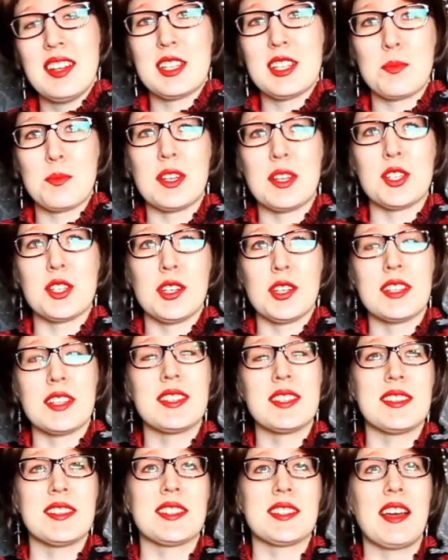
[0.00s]
especially
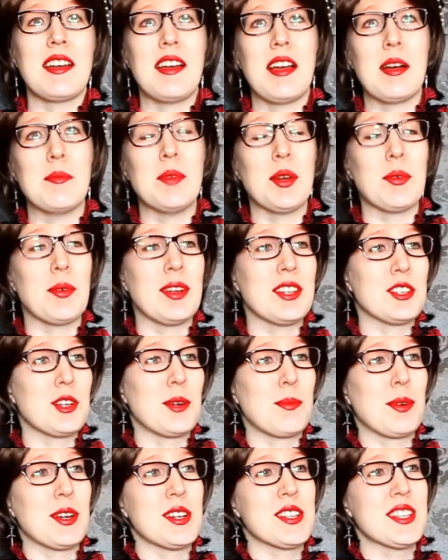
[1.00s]
since I am a
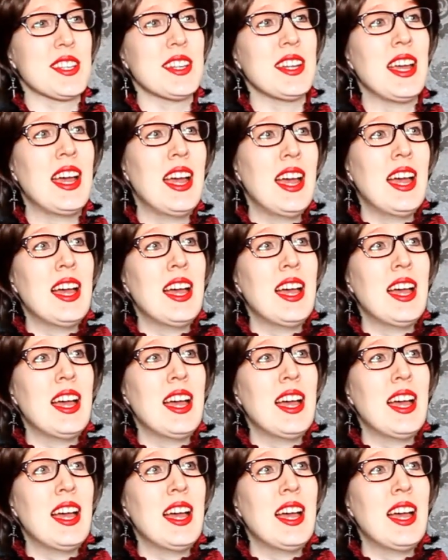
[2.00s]
winter person